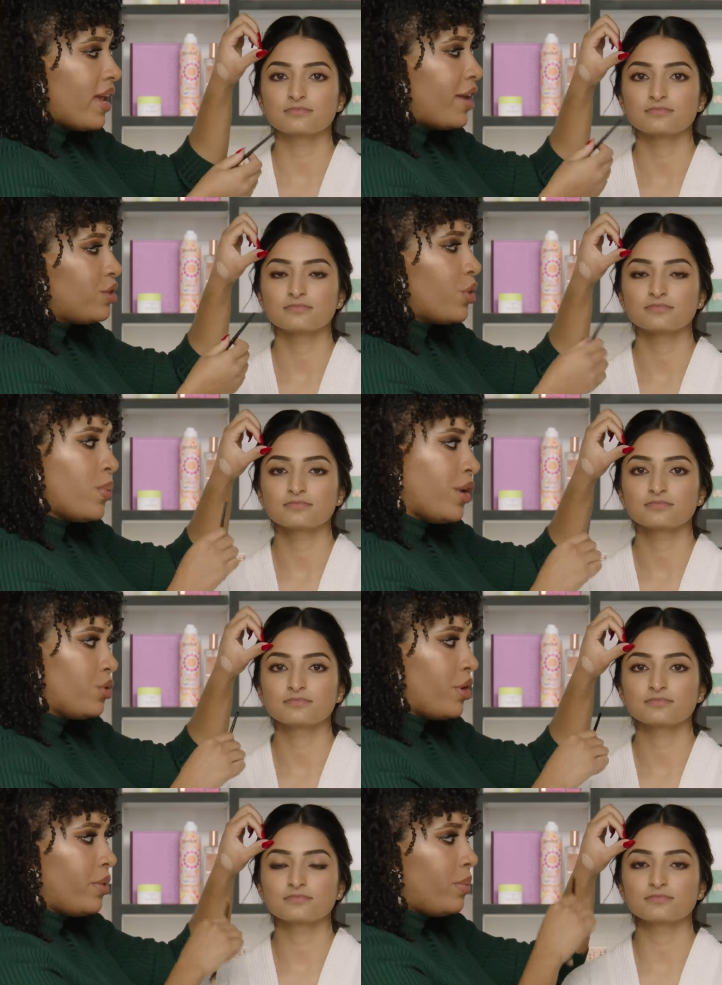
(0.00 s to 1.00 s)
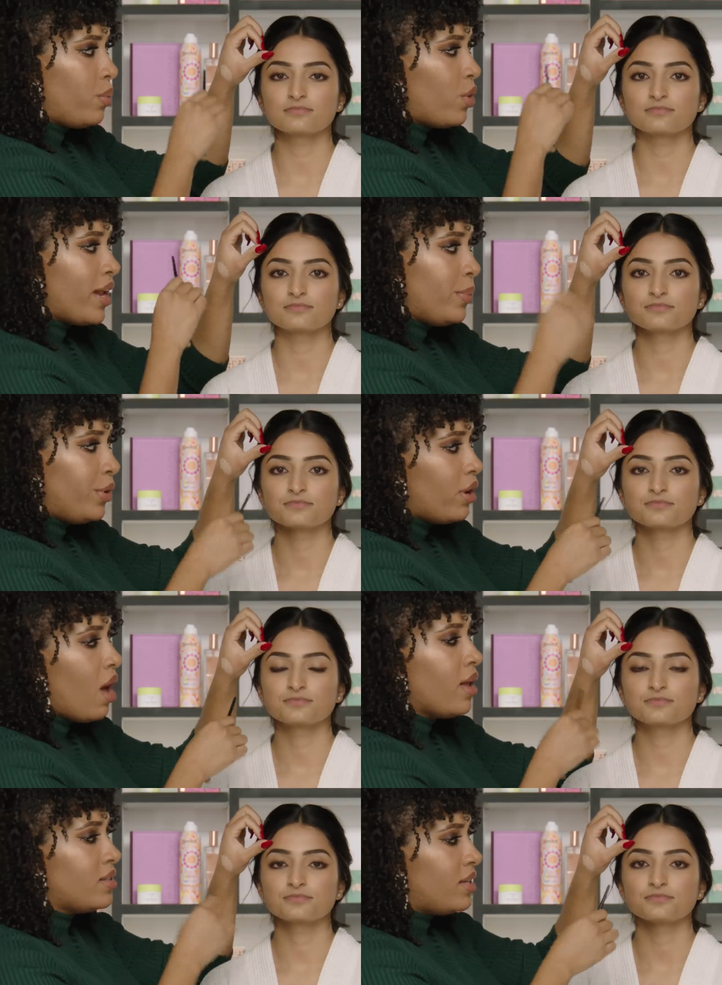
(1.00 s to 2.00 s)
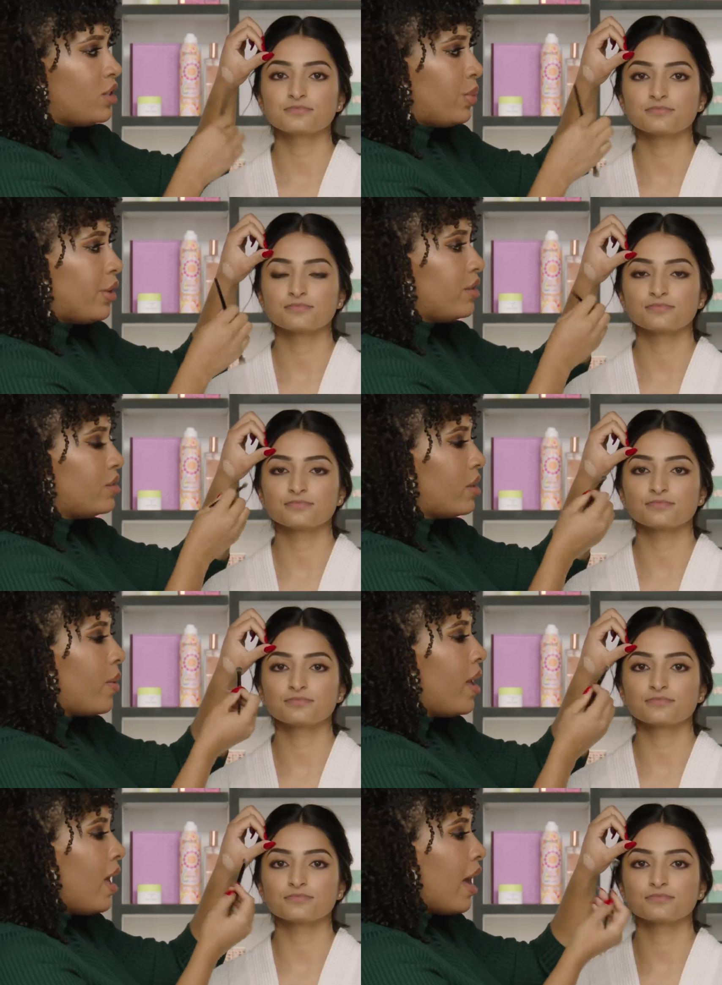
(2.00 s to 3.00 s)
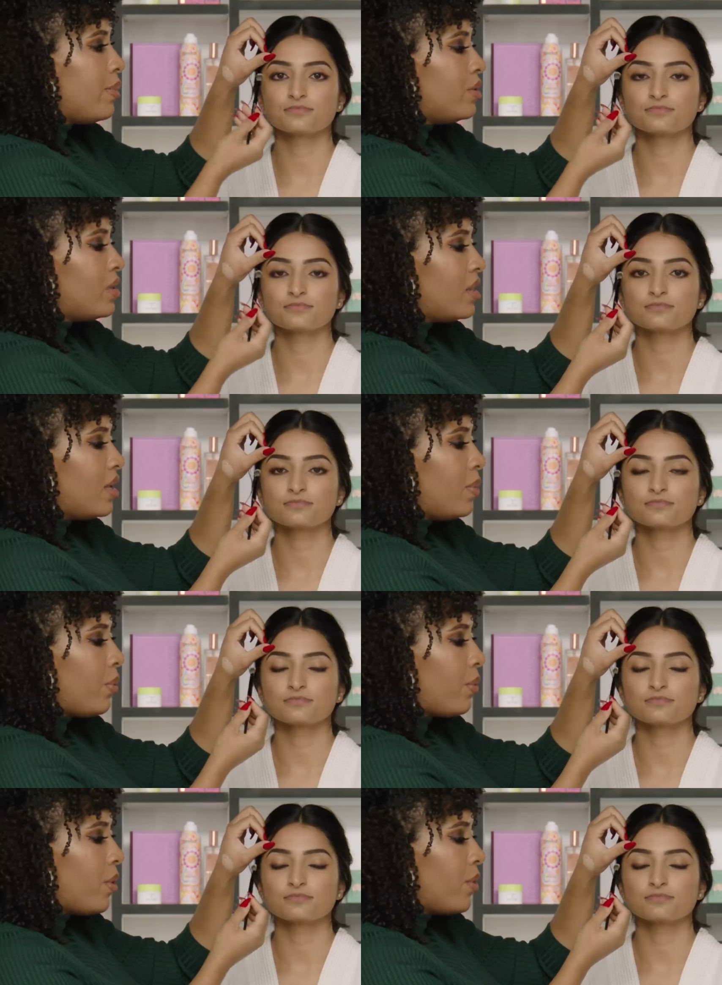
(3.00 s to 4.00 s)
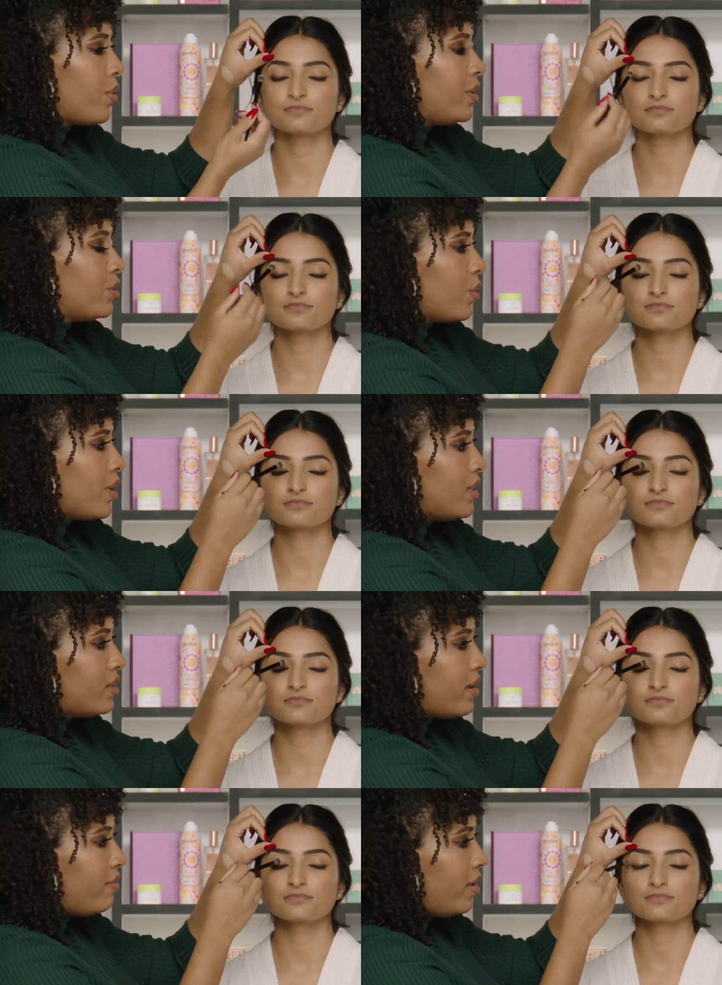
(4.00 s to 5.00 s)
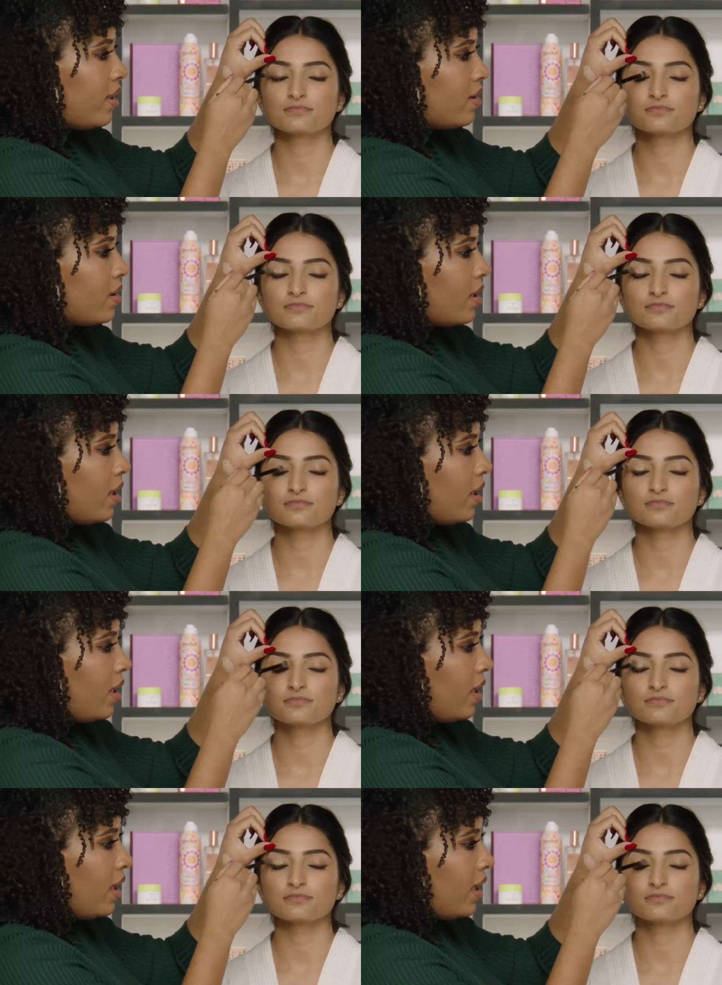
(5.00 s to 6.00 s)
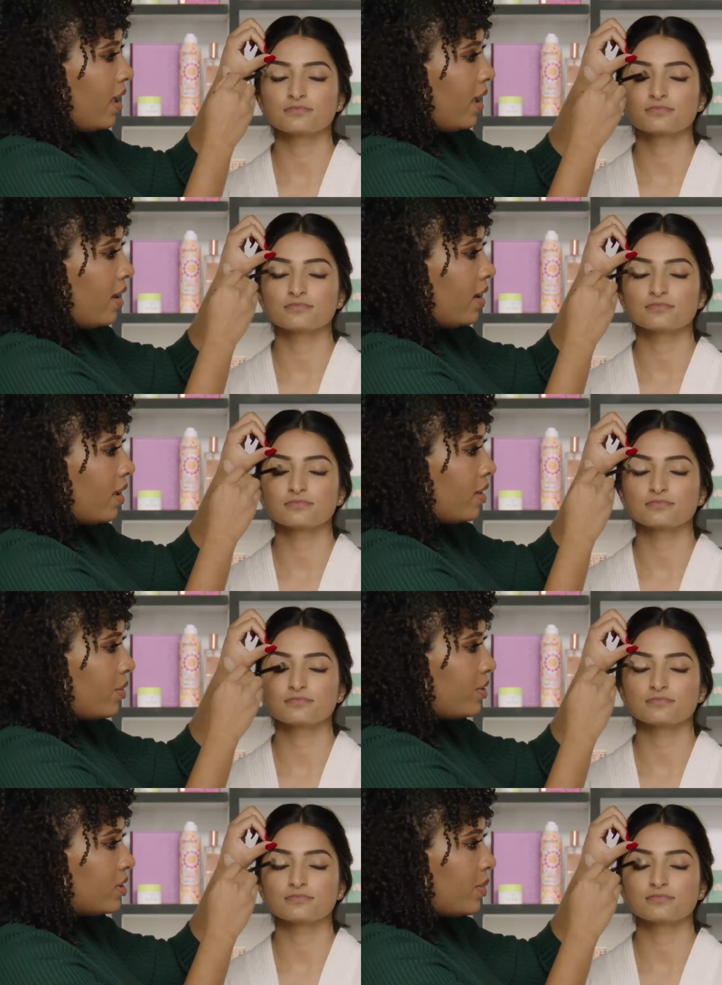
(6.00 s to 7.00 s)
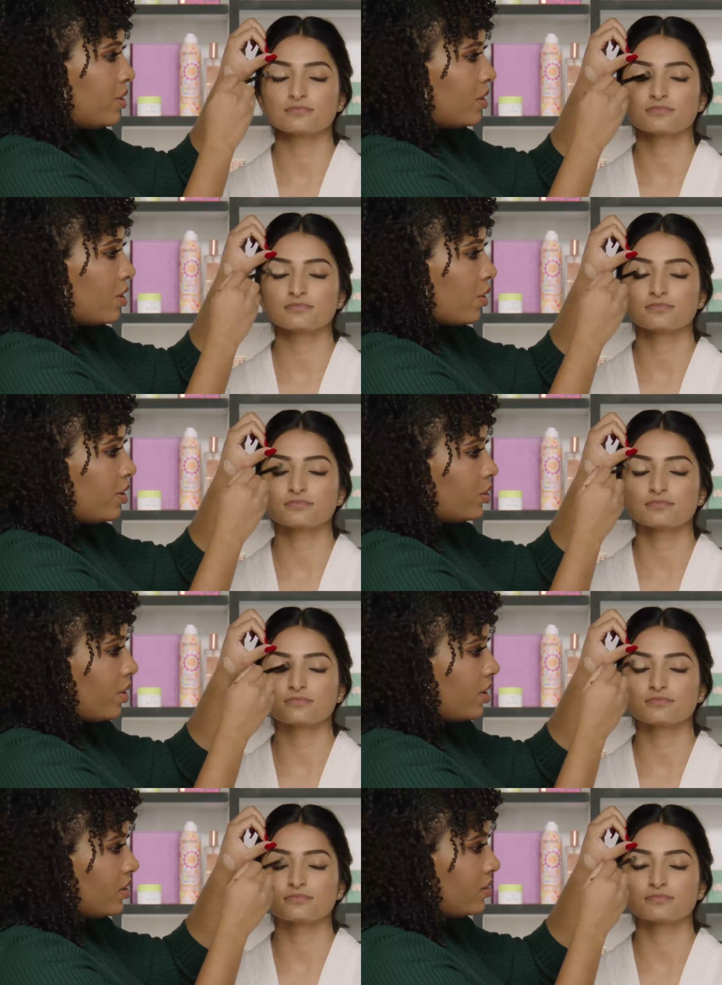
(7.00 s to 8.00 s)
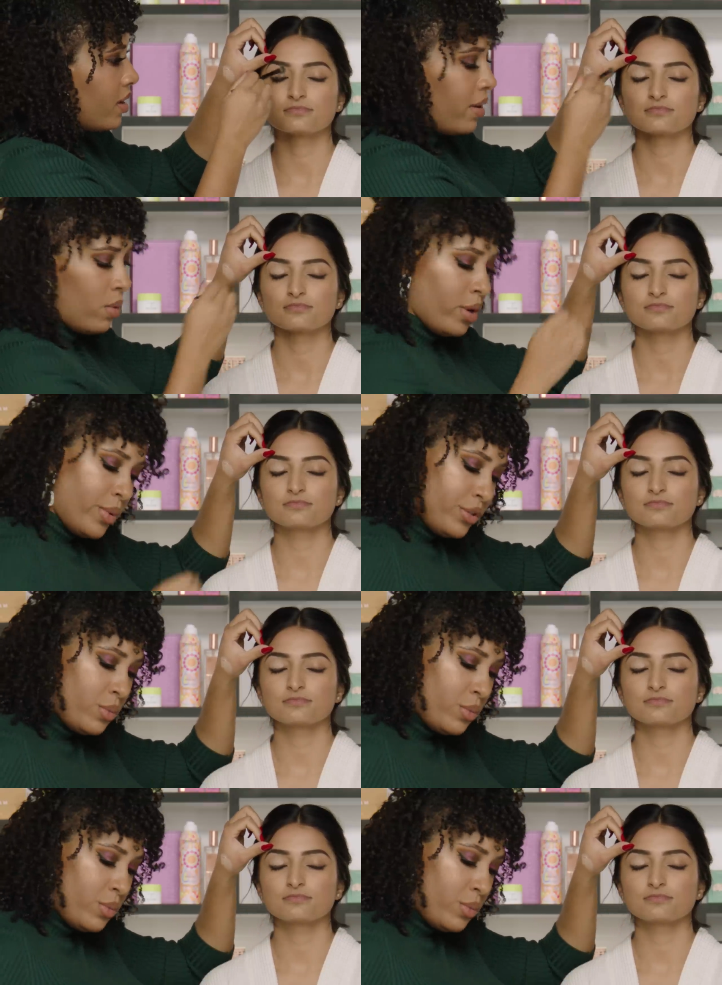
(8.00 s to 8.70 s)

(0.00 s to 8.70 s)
Speaker 1: I just wanna make sure that what I put on stays put. So I'm using the Pro Crease 27. And the reason I'm using the crease one is because I don't wanna put